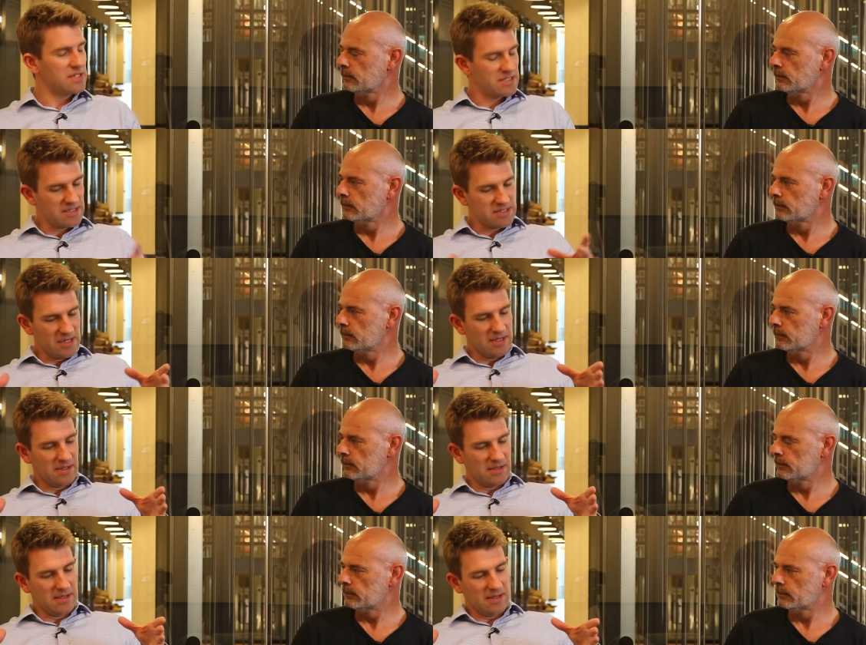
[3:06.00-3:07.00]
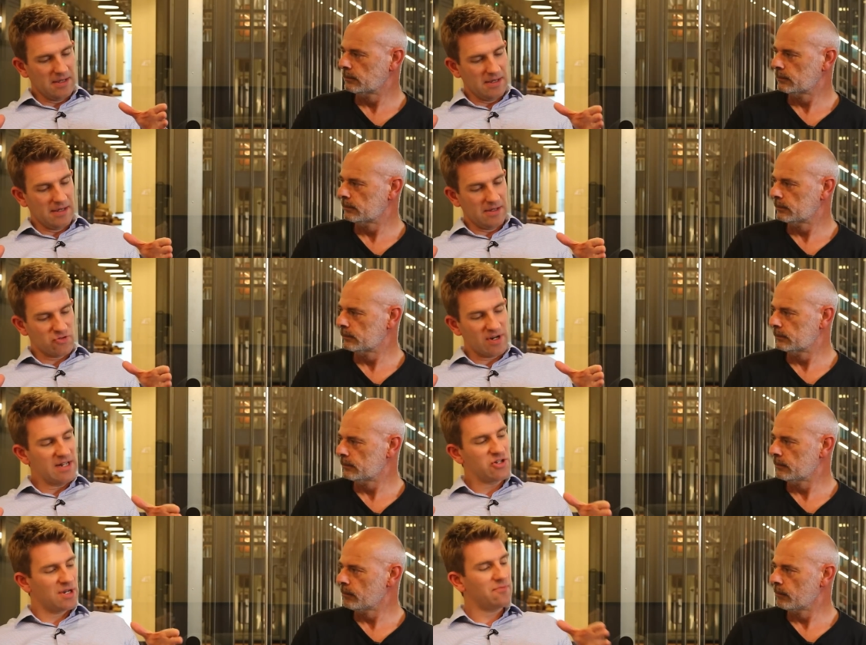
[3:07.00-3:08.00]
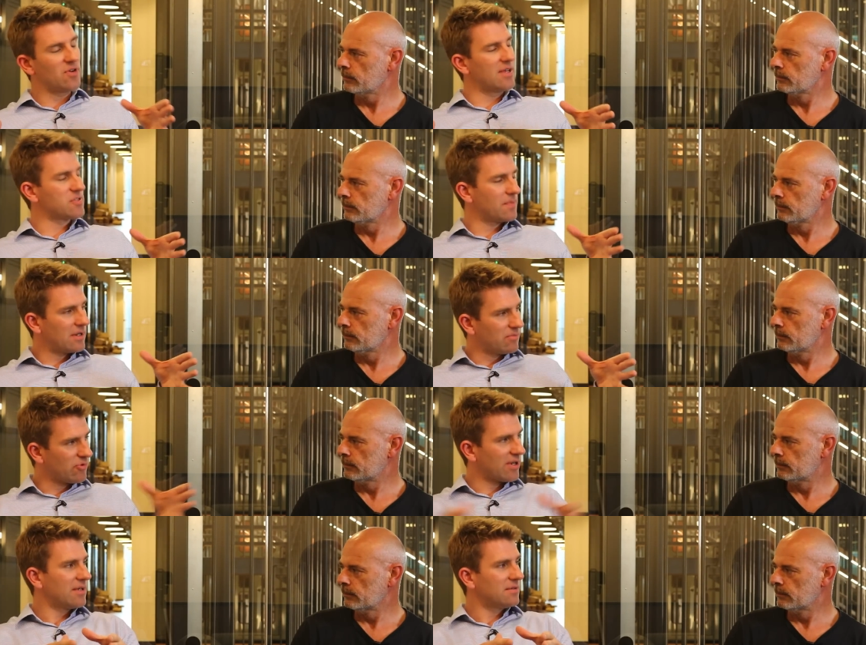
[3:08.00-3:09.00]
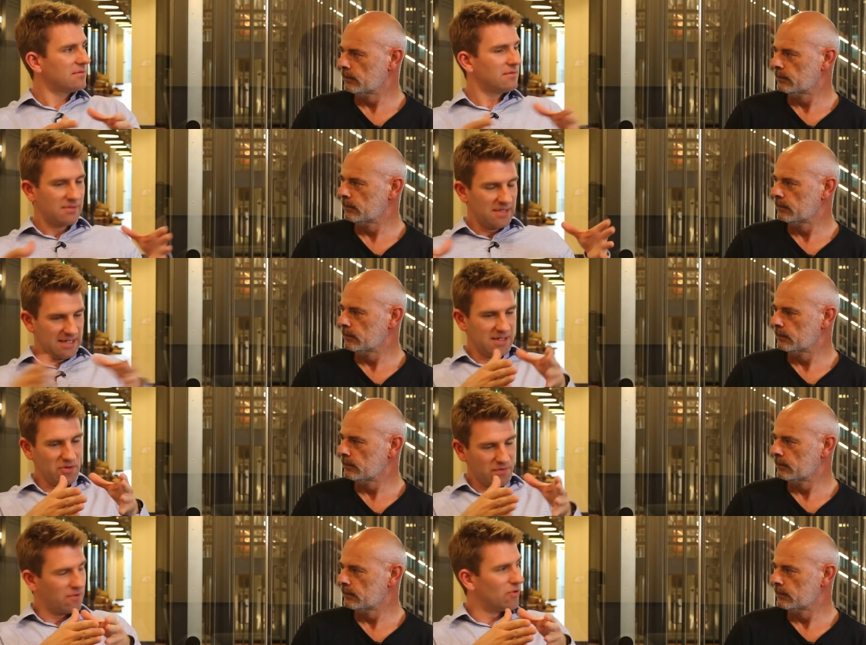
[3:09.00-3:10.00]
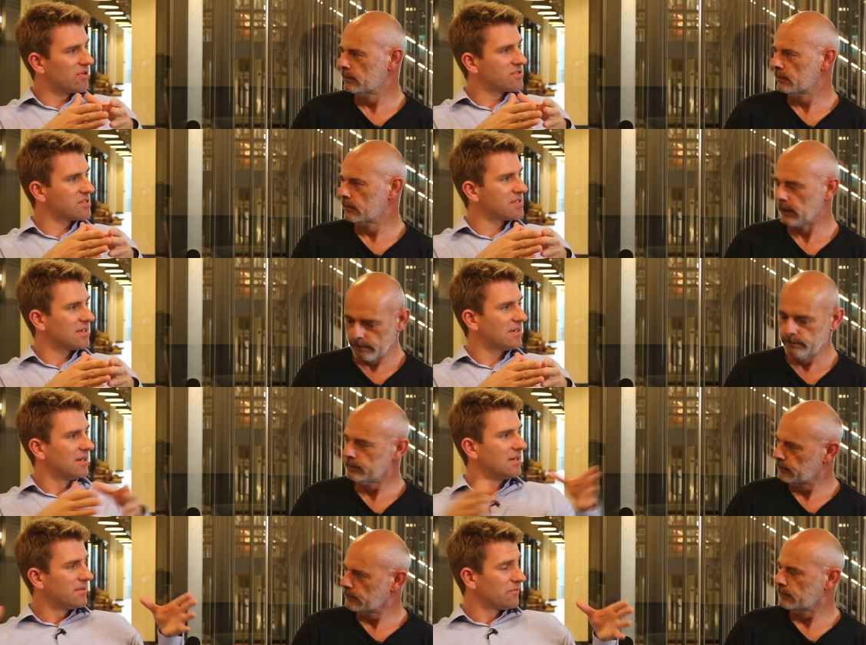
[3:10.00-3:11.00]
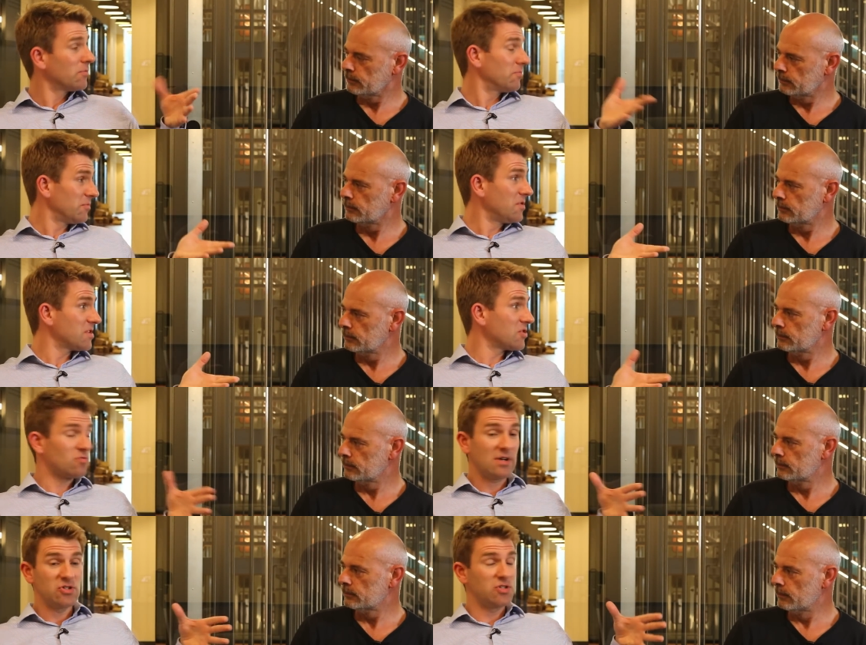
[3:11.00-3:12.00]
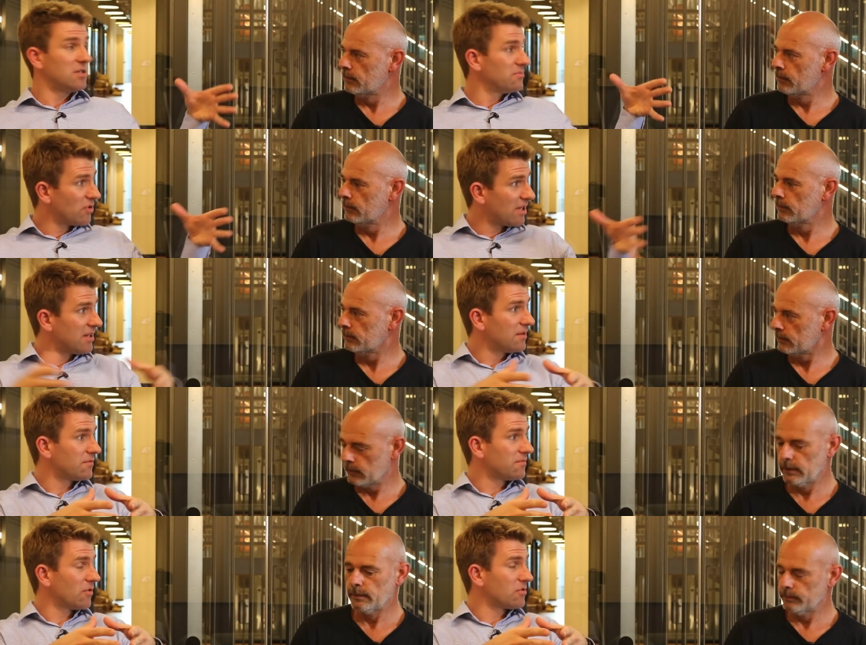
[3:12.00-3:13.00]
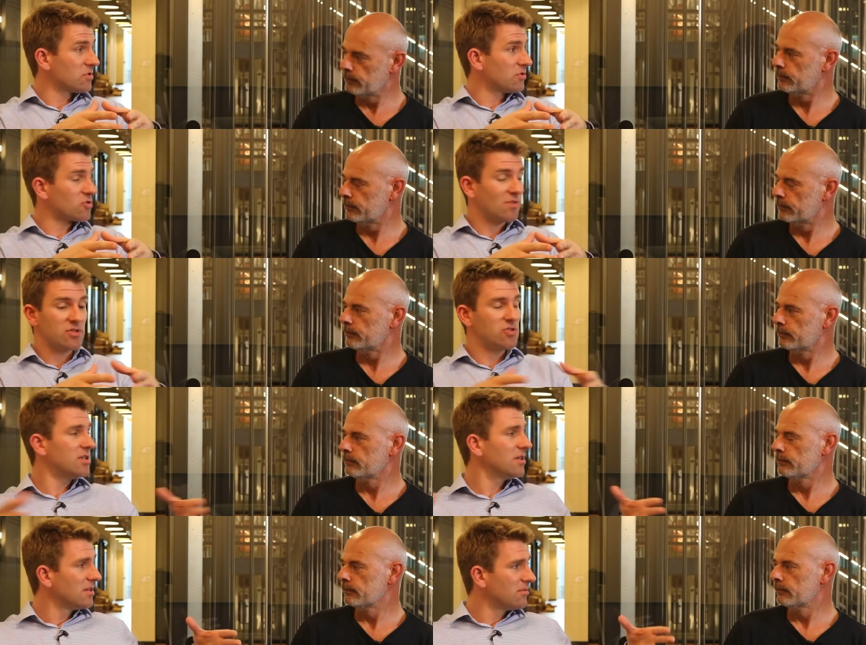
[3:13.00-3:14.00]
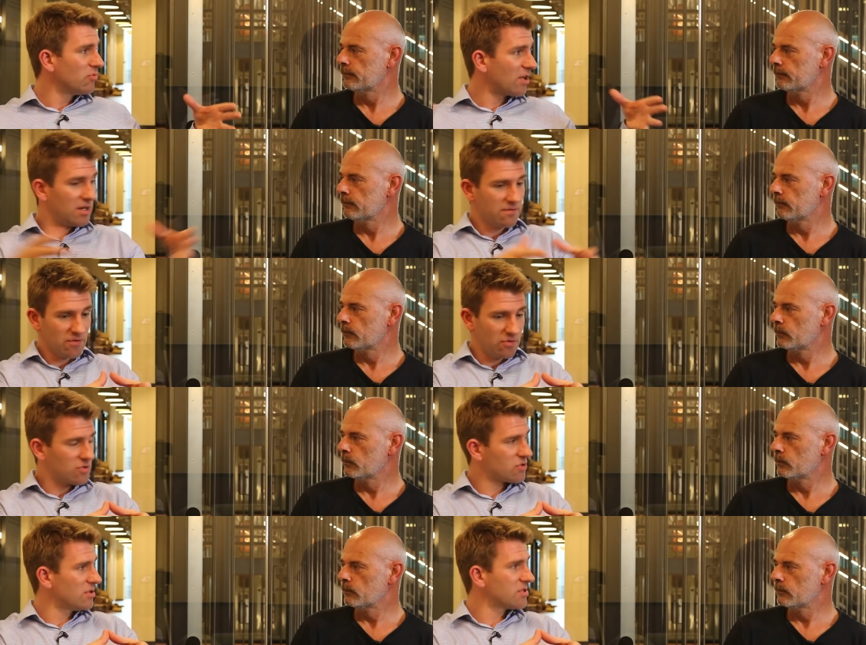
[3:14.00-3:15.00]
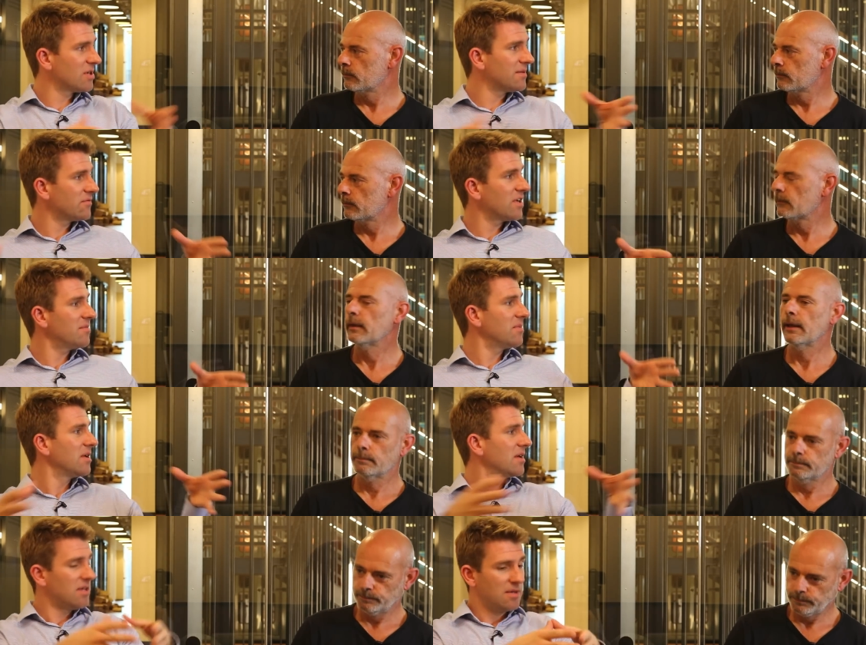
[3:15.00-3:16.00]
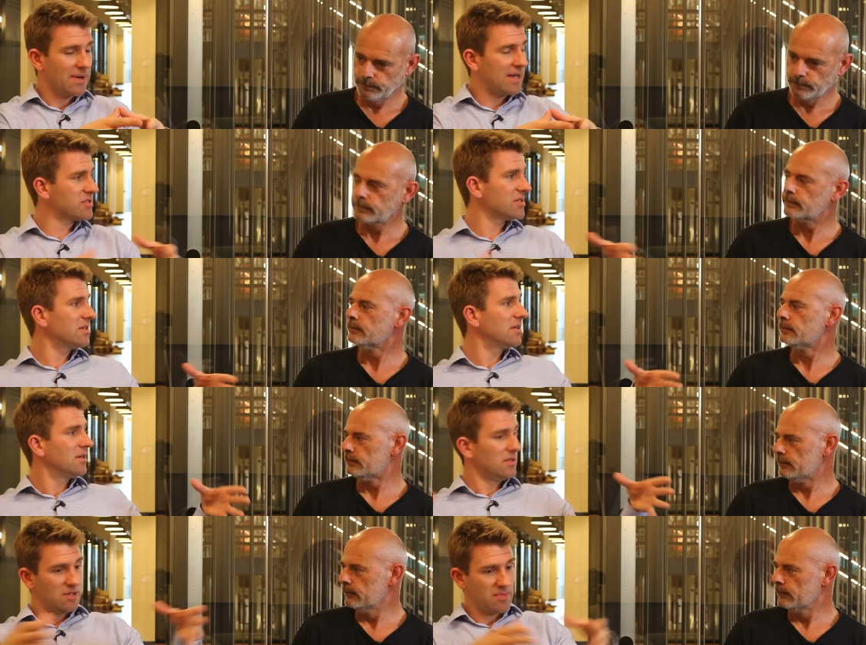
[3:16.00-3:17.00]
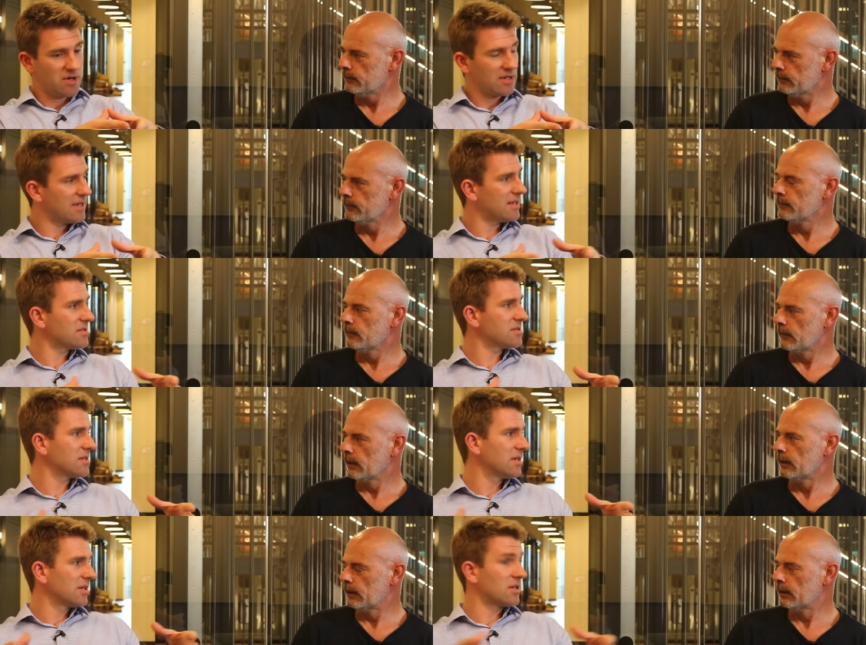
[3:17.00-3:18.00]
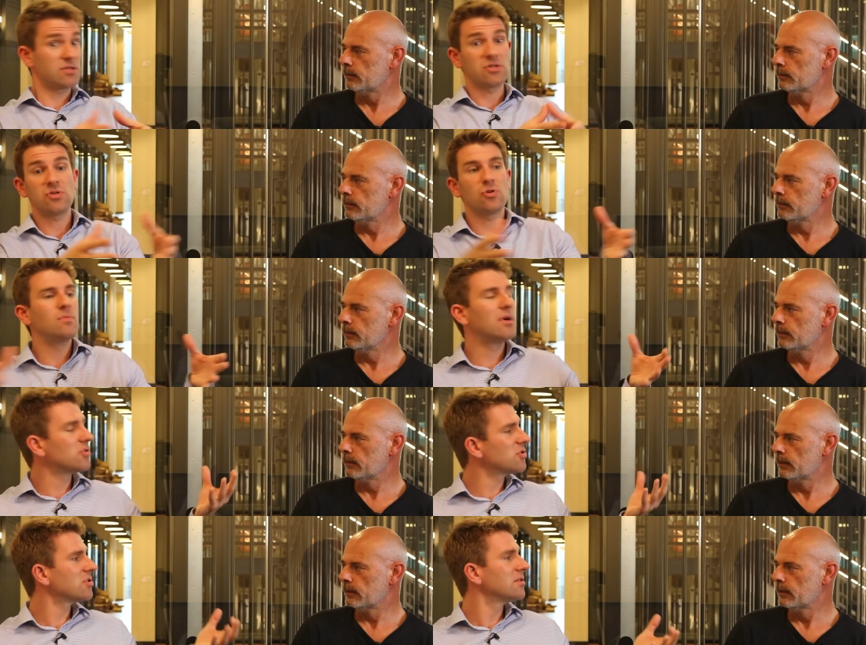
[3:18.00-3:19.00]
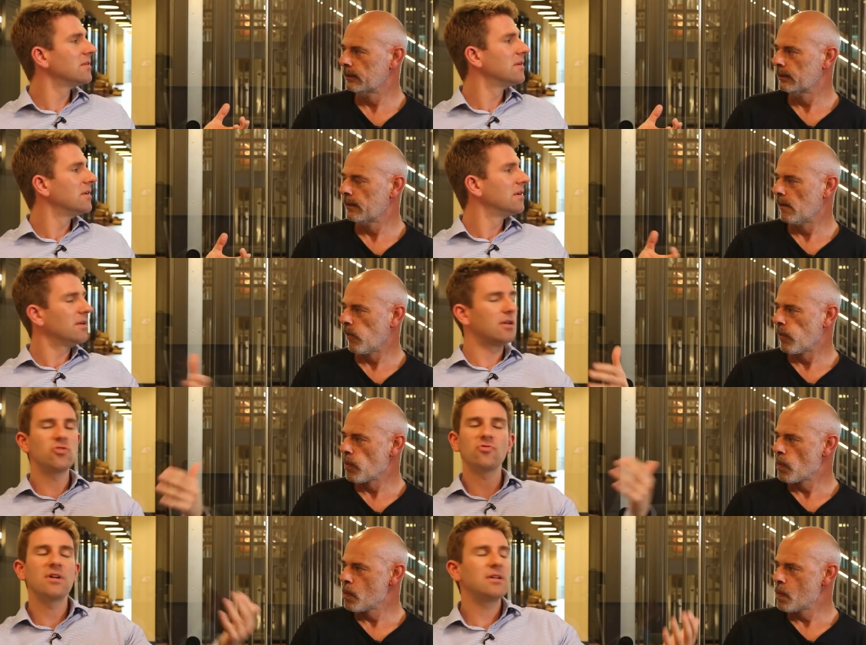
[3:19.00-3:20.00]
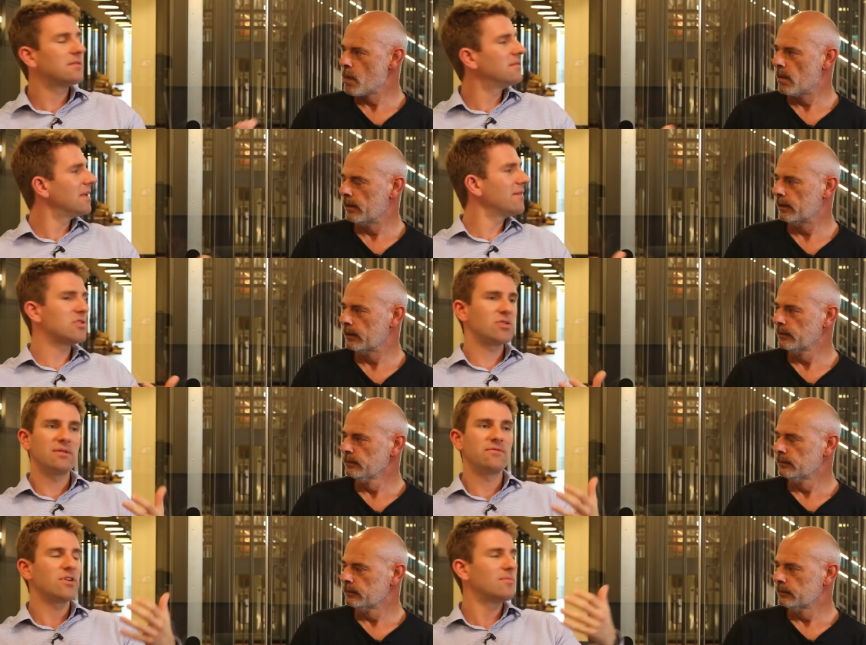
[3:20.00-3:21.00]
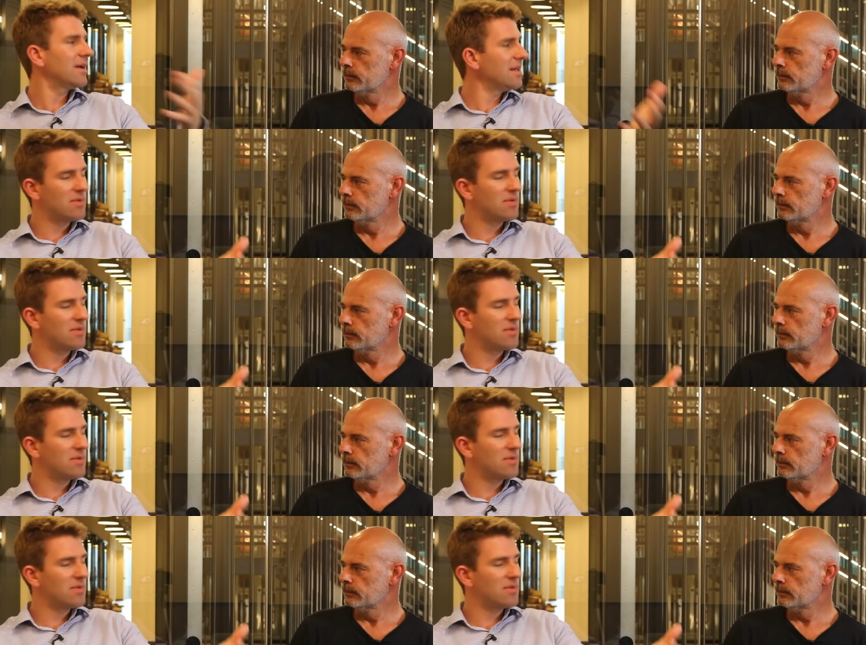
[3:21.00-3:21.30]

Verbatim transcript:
Speaker 1: it, it's it, trading generally is about bringing in your focus, isn't it? From you said strategy, bringing your focus on your strategy, bringing your focus on your time frame, yeah. your pattern, your markets, because yeah. there's so much. You can trade every time frame, any